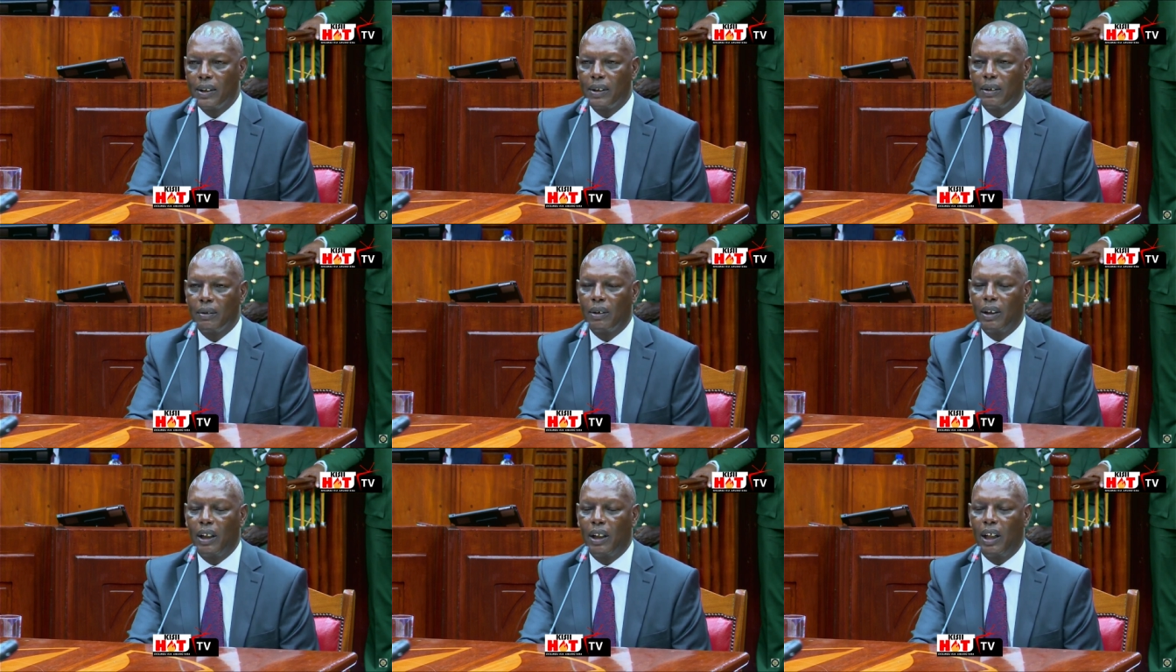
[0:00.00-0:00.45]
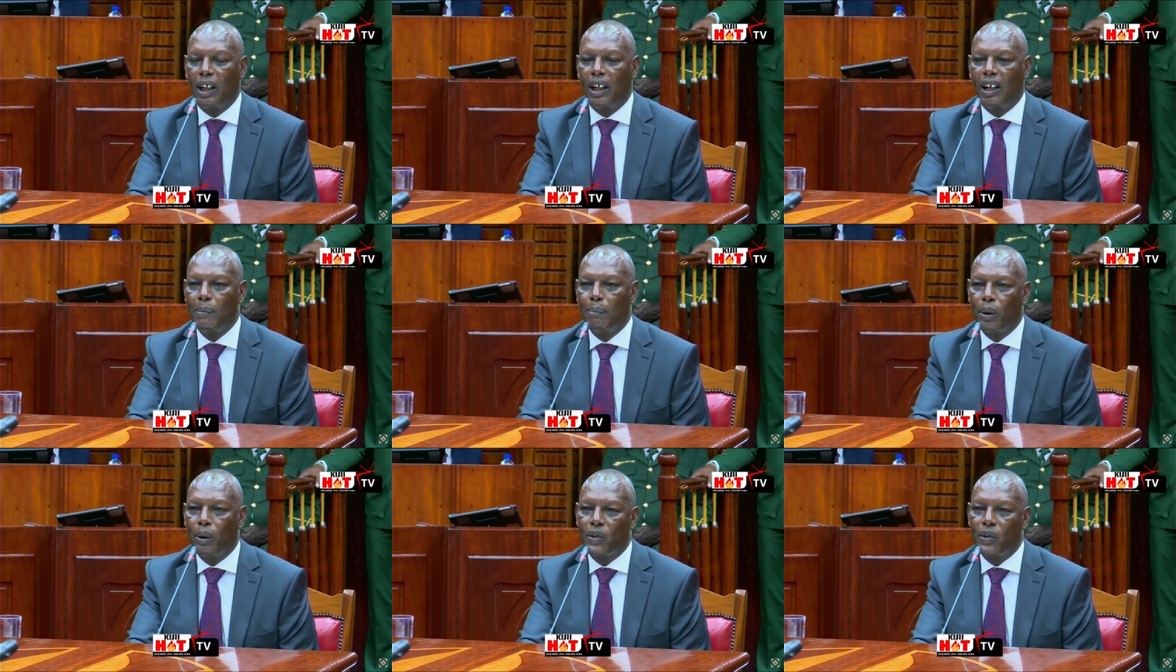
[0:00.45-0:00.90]
I have mm.
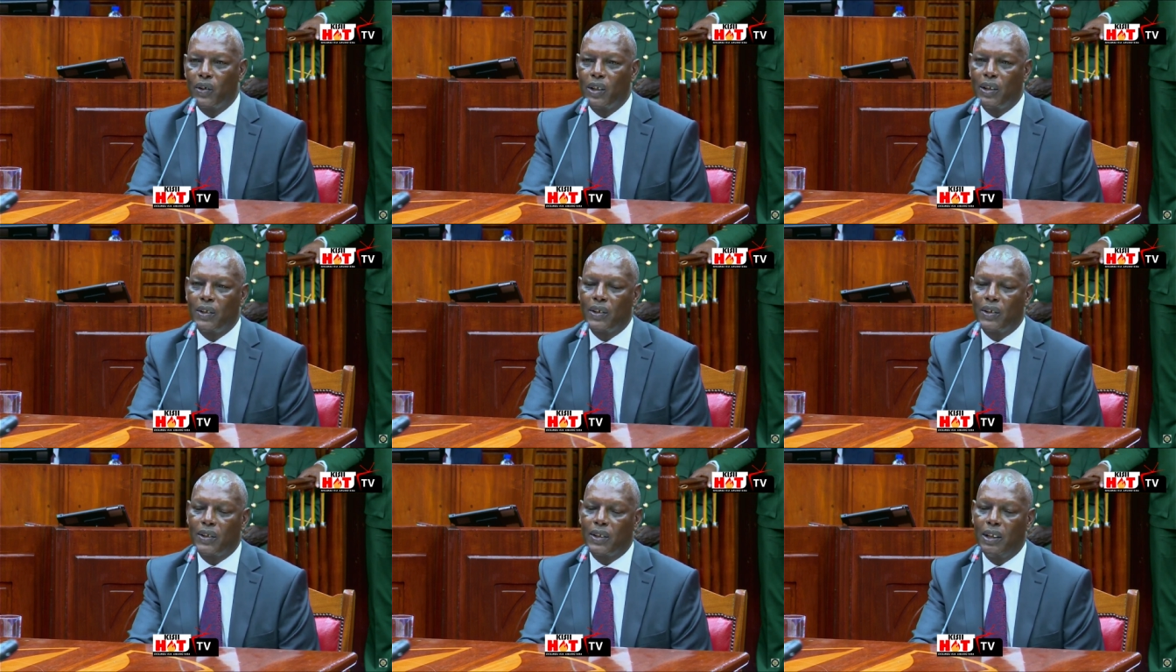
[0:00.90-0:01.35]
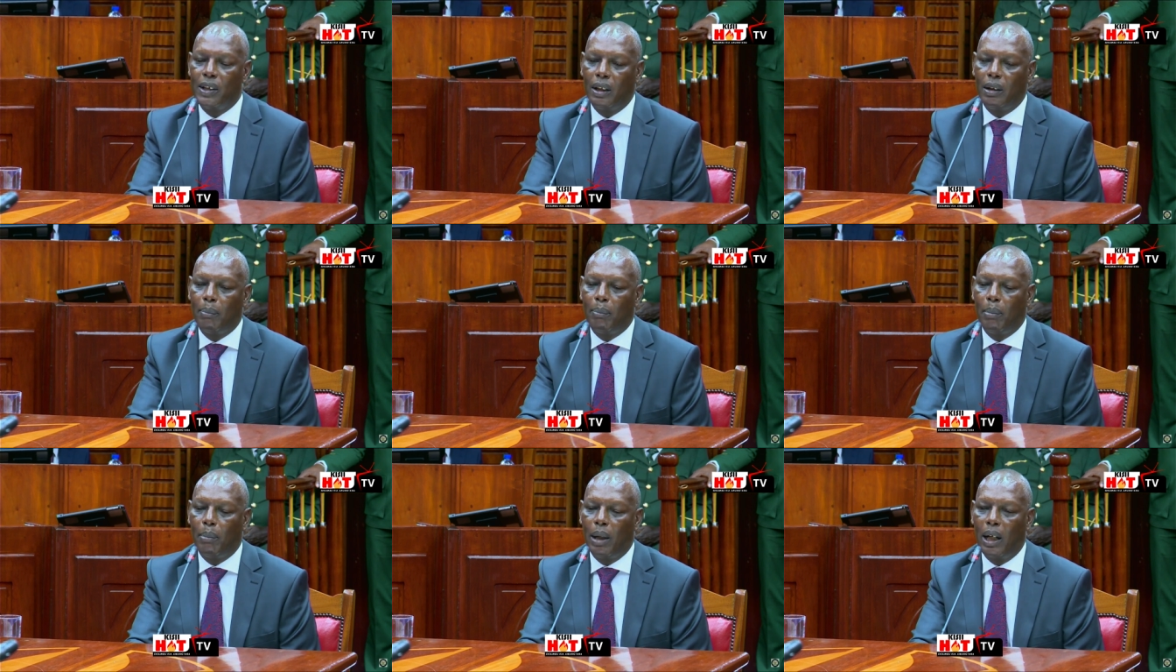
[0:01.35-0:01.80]
deposits in a
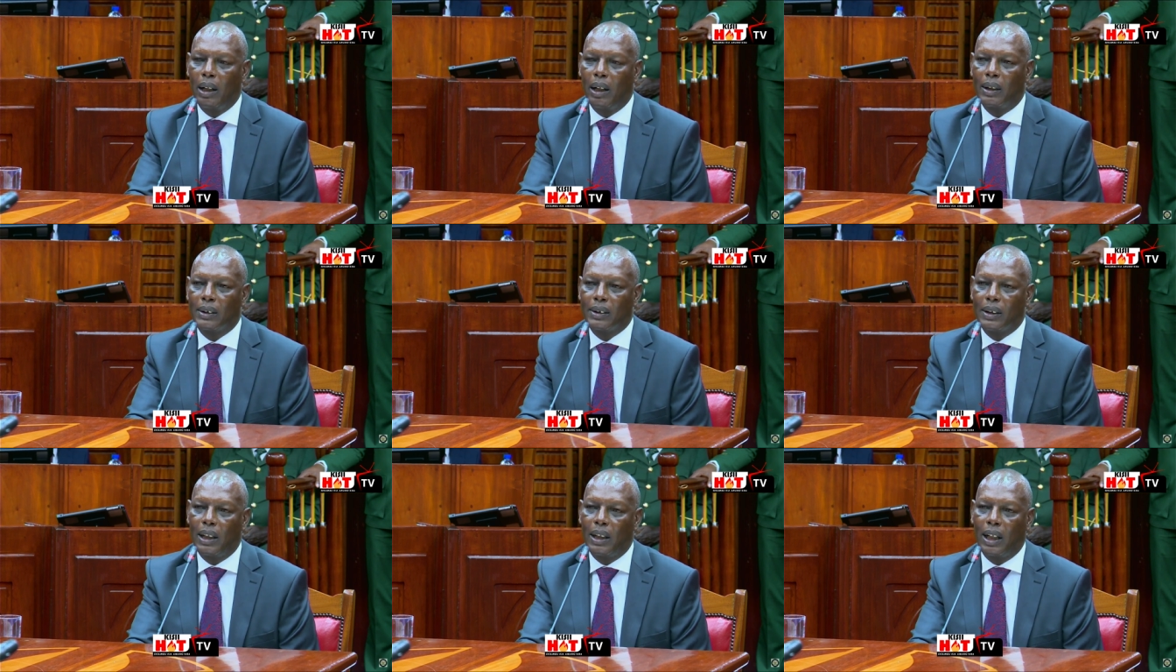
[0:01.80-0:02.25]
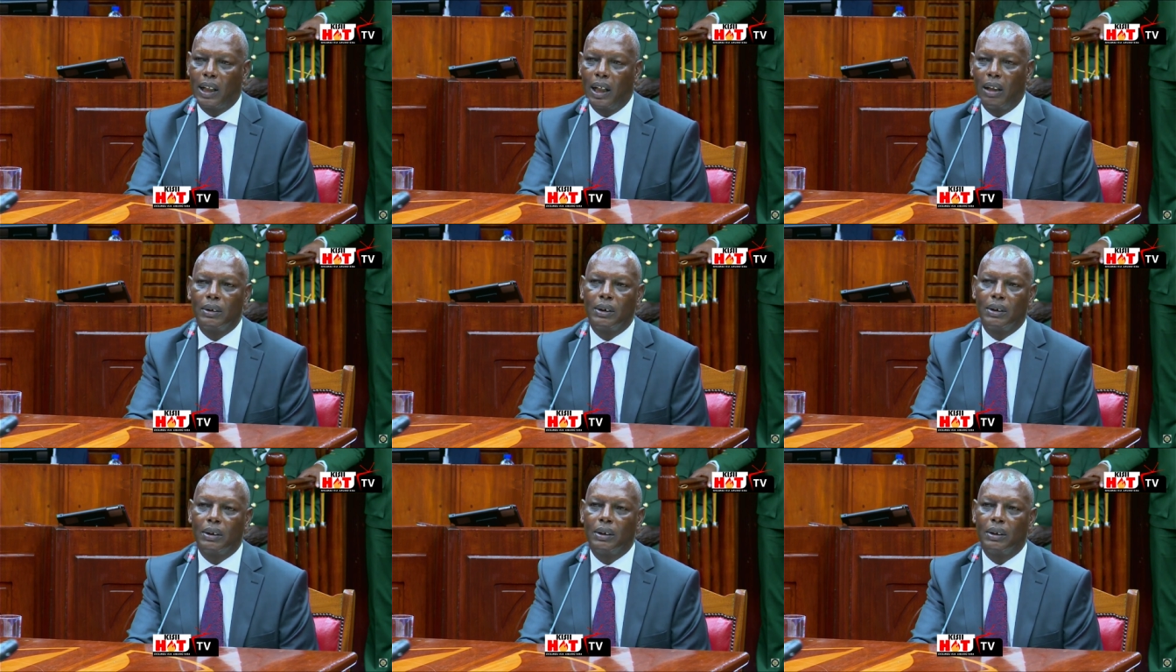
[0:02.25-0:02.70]
bank
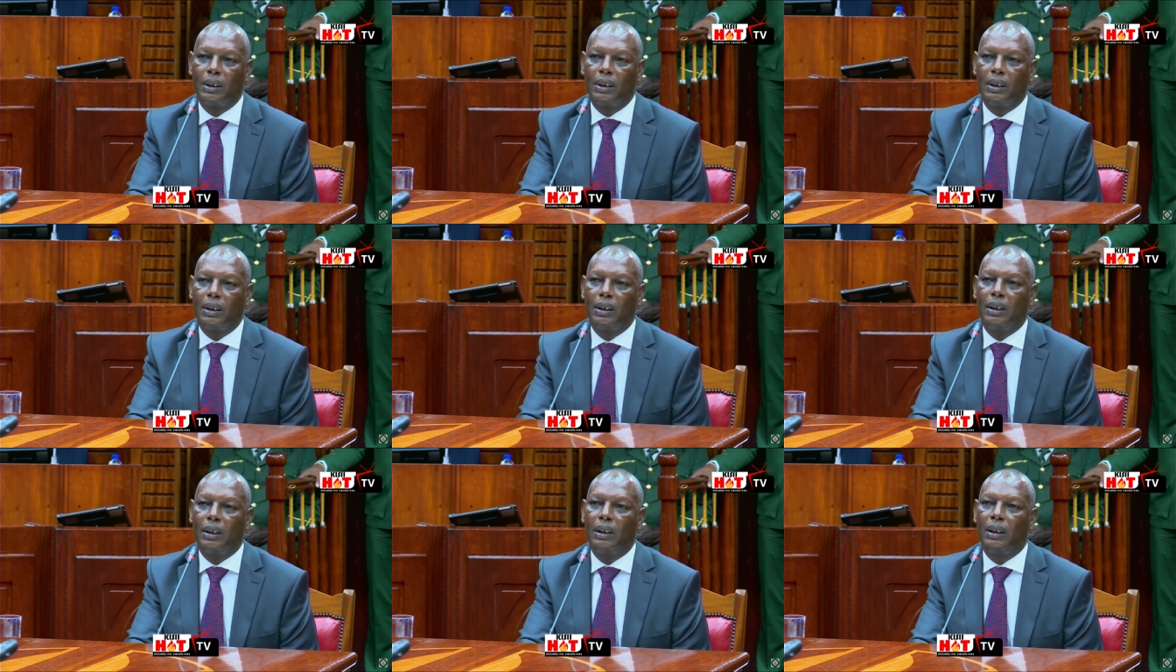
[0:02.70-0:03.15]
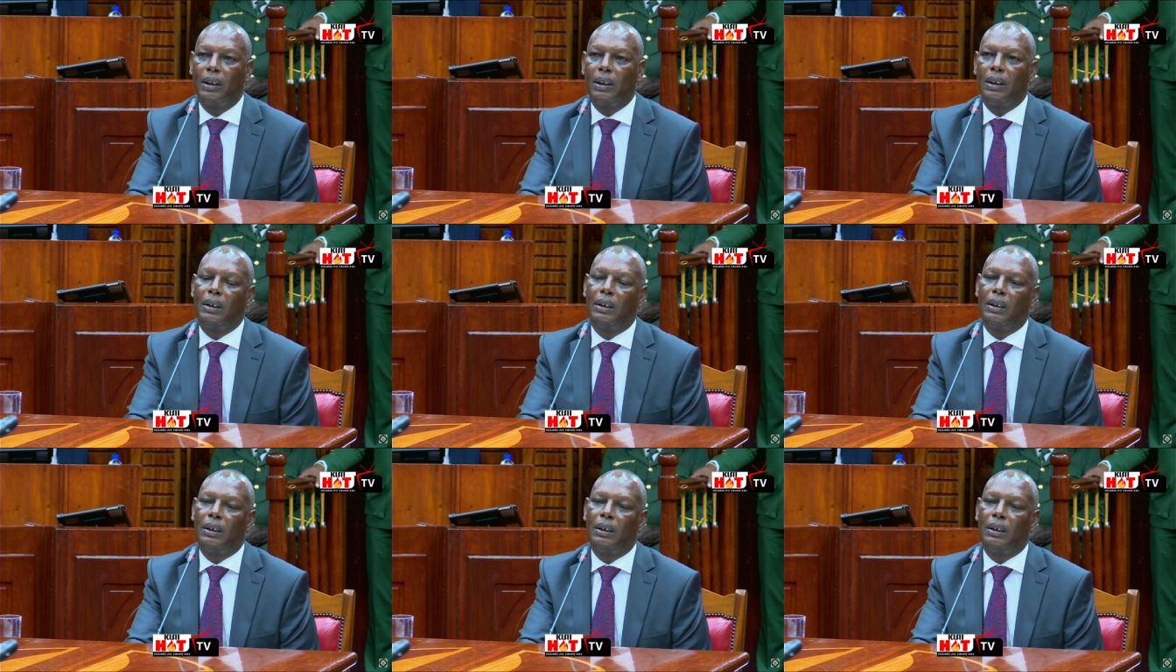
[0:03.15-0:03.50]
account. Okay.